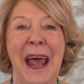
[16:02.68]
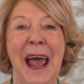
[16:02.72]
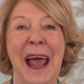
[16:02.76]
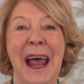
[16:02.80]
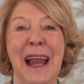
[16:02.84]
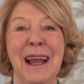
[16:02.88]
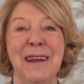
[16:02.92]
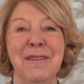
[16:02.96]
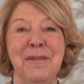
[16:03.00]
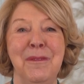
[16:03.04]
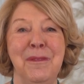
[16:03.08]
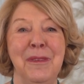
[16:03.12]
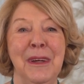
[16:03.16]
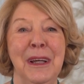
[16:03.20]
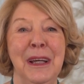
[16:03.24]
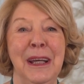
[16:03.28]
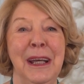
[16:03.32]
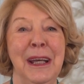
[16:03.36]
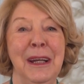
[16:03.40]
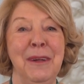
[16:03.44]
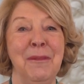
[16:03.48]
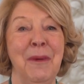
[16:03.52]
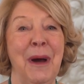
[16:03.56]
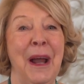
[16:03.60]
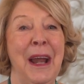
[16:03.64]
health
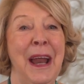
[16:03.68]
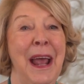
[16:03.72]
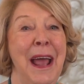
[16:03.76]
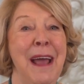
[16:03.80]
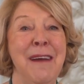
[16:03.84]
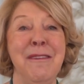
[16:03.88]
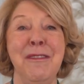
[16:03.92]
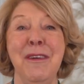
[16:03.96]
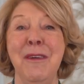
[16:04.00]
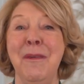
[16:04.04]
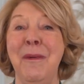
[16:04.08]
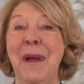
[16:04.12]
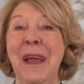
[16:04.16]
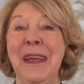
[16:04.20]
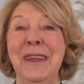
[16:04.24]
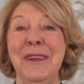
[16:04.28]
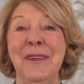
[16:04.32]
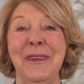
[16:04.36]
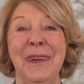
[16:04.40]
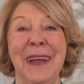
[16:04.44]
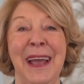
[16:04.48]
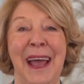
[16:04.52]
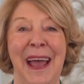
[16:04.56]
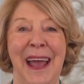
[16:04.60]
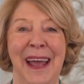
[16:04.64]
in whatever way
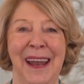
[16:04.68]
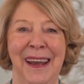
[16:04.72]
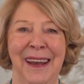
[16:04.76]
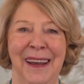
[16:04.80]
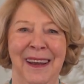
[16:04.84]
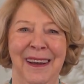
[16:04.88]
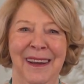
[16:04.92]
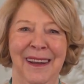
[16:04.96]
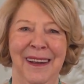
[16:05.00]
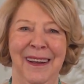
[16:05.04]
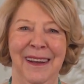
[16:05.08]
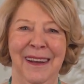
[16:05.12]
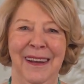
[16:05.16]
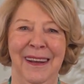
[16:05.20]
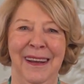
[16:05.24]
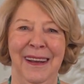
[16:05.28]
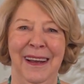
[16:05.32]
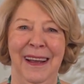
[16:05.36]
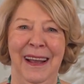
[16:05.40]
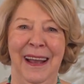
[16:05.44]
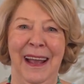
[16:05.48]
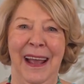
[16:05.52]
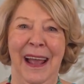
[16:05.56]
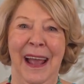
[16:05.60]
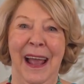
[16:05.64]
you can,
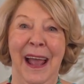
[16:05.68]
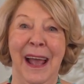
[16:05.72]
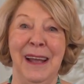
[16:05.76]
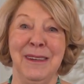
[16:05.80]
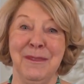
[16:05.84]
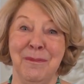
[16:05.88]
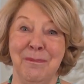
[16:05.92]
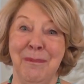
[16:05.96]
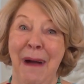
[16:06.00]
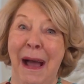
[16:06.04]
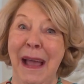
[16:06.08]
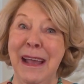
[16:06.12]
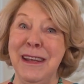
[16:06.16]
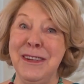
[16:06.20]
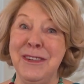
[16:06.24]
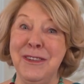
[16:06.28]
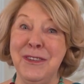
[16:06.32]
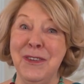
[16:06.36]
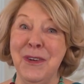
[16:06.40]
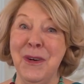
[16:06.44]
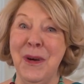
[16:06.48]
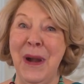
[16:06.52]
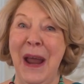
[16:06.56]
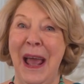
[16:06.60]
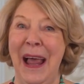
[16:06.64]
and mind
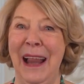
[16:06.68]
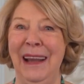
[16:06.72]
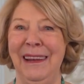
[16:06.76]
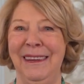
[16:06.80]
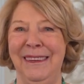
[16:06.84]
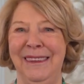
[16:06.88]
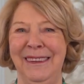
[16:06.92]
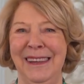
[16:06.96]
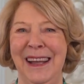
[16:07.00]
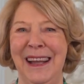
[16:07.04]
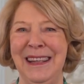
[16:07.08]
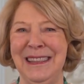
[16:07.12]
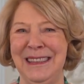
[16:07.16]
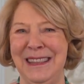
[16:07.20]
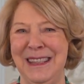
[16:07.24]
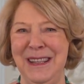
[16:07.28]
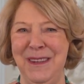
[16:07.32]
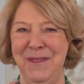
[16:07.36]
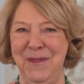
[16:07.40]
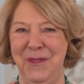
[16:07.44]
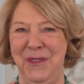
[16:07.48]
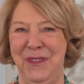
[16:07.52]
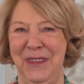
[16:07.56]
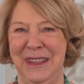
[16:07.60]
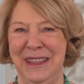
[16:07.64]
your health and
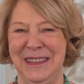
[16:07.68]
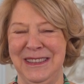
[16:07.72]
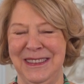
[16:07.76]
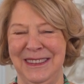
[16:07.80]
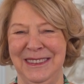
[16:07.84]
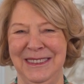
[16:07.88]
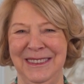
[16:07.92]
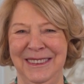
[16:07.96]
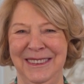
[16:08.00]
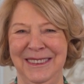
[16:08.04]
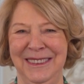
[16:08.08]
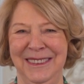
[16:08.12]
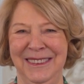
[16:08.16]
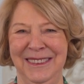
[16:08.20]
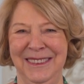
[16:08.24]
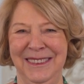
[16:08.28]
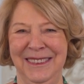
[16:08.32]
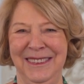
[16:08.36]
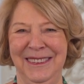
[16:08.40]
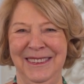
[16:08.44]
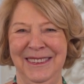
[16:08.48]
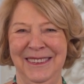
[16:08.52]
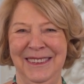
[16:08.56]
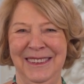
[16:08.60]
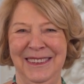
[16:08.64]
keep fit.
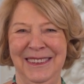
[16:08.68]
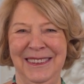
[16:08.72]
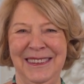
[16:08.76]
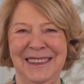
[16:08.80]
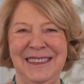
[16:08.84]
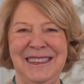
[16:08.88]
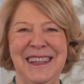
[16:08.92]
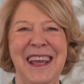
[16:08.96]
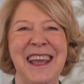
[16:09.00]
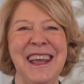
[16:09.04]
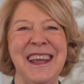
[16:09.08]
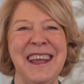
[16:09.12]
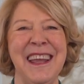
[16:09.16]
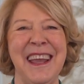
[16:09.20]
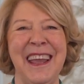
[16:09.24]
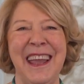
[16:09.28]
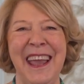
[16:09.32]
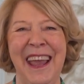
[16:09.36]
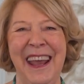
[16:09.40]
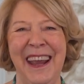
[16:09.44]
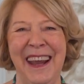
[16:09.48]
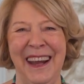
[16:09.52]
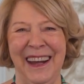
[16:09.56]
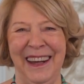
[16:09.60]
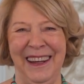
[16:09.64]
Take
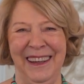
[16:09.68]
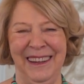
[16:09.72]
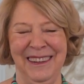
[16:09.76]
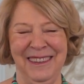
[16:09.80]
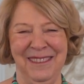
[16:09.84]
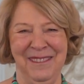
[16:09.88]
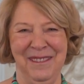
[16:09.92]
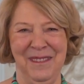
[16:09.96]
care.